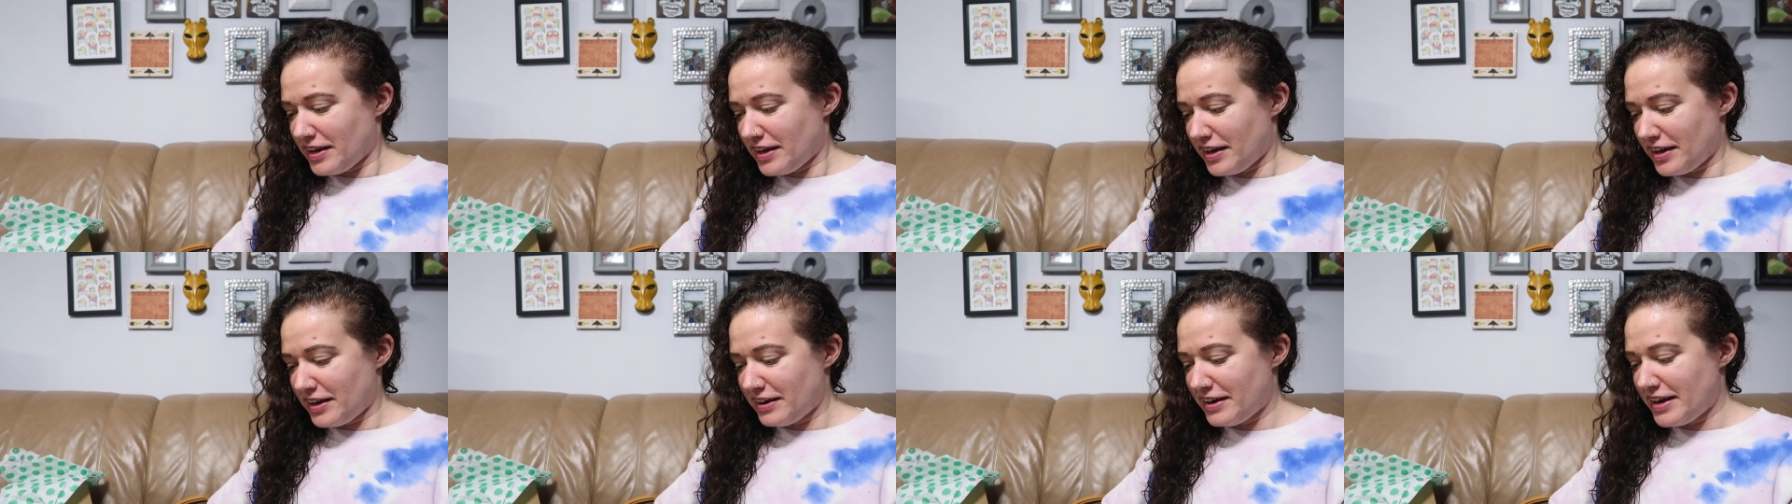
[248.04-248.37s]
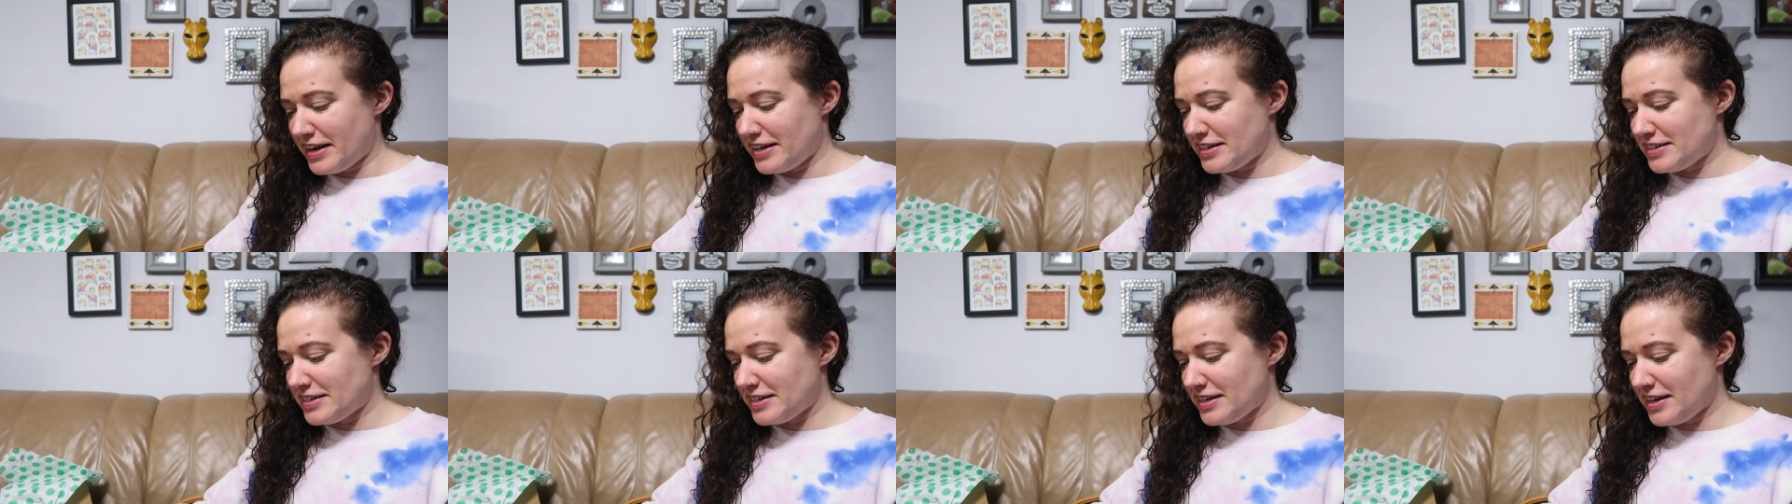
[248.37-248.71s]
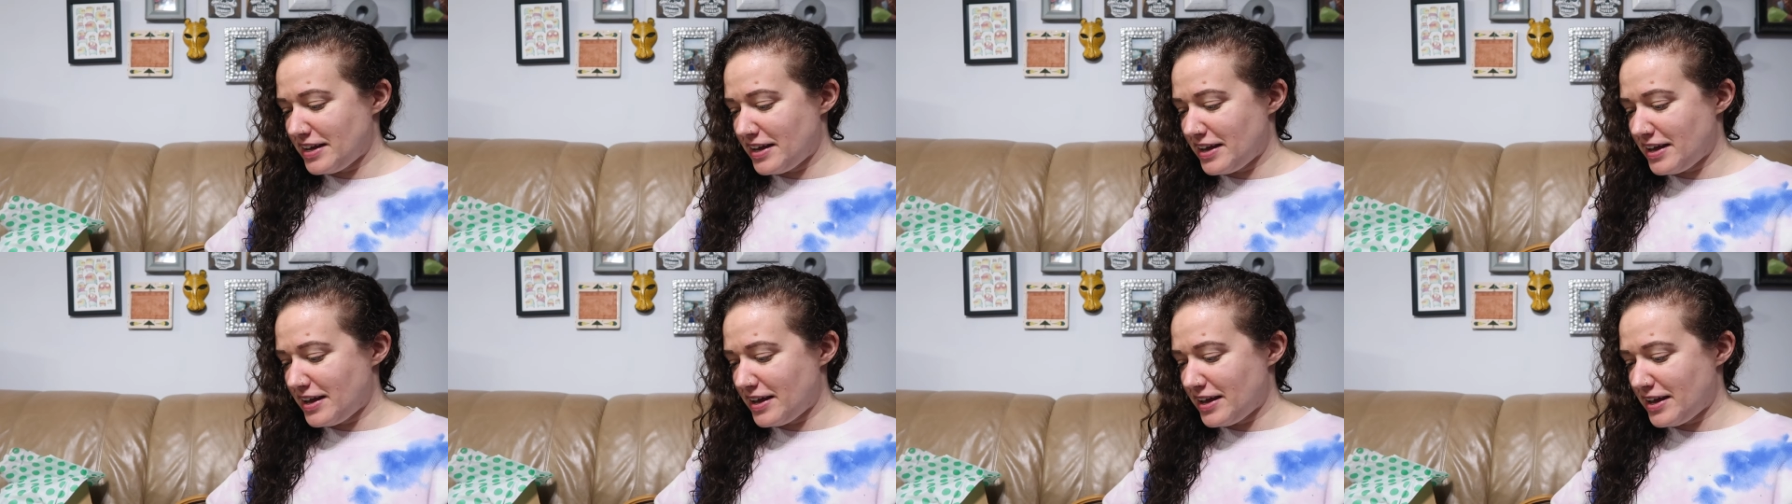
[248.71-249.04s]
All right,
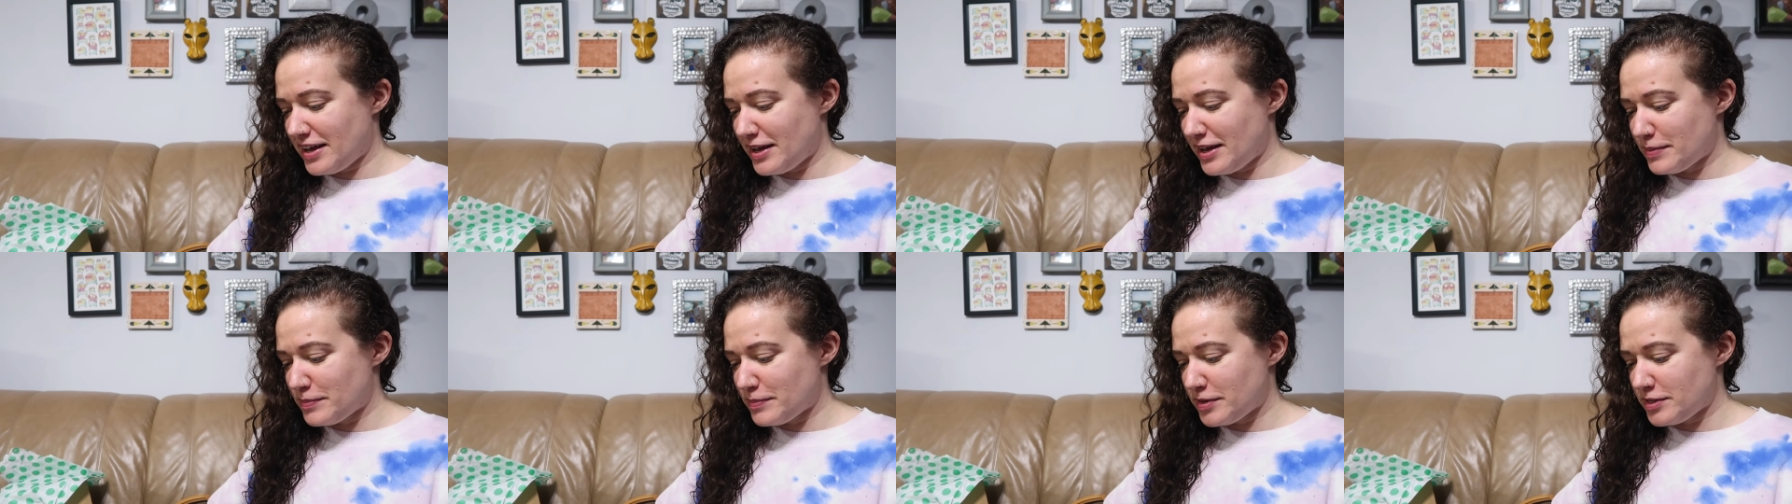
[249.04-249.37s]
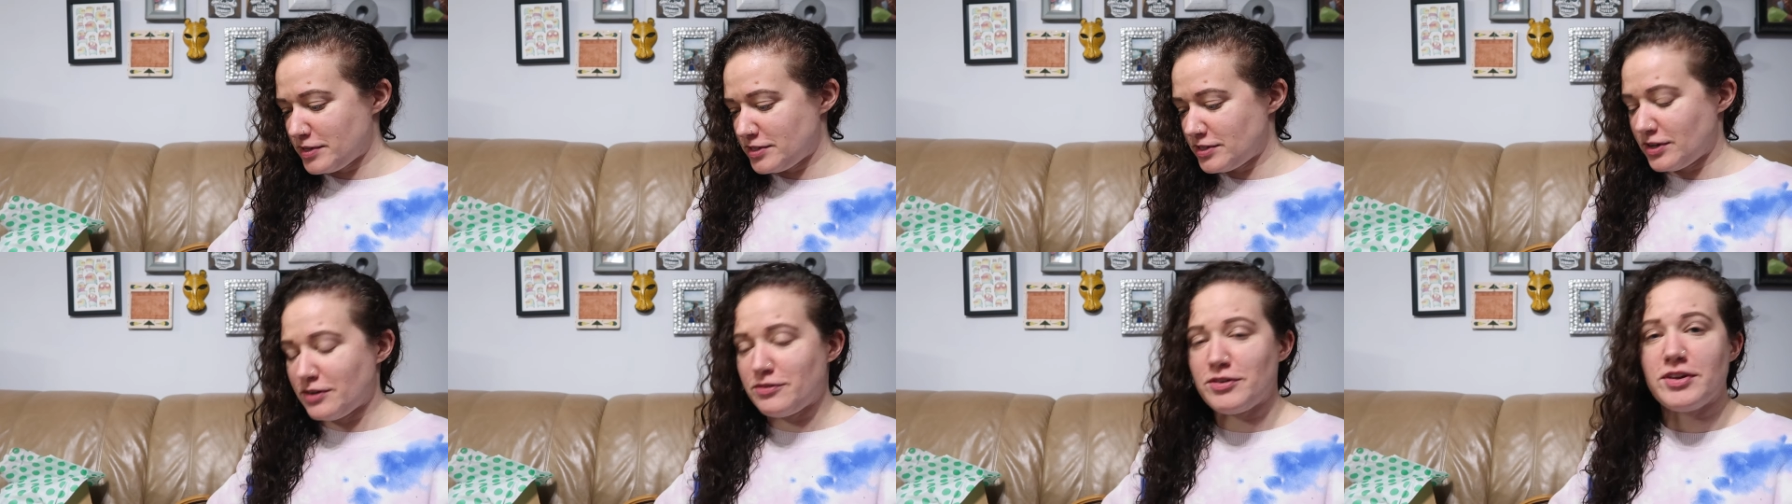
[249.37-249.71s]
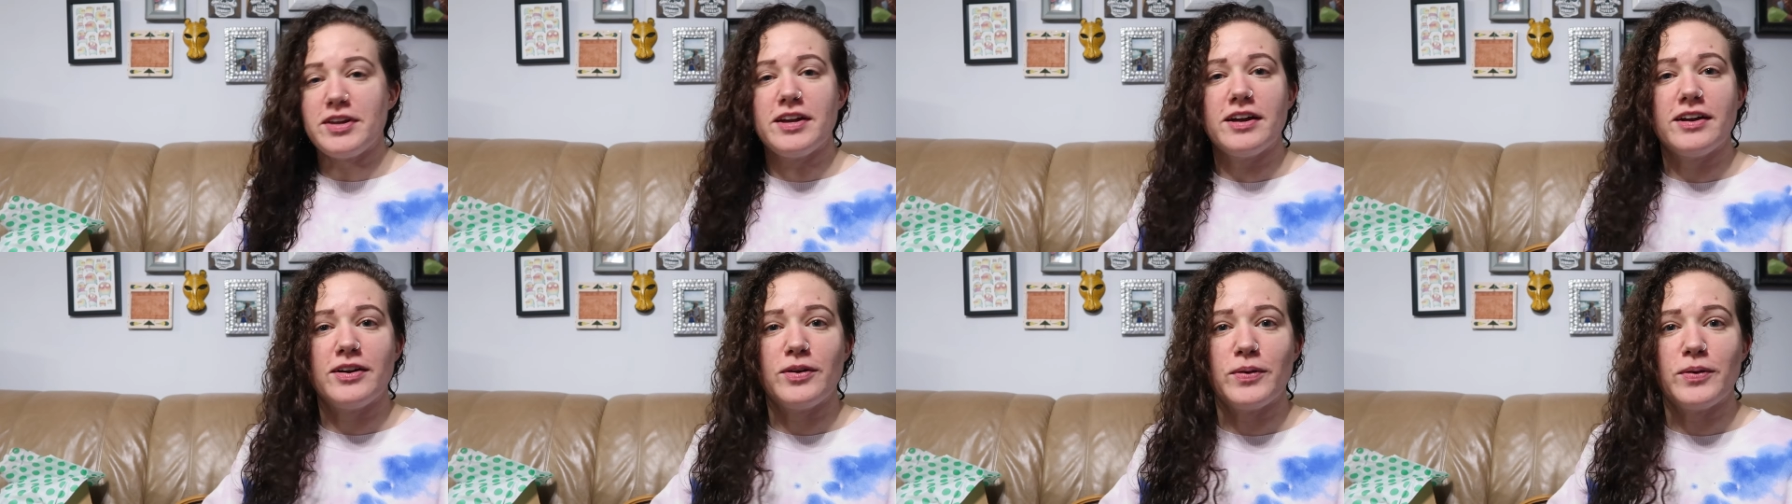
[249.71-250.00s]
so if you hear a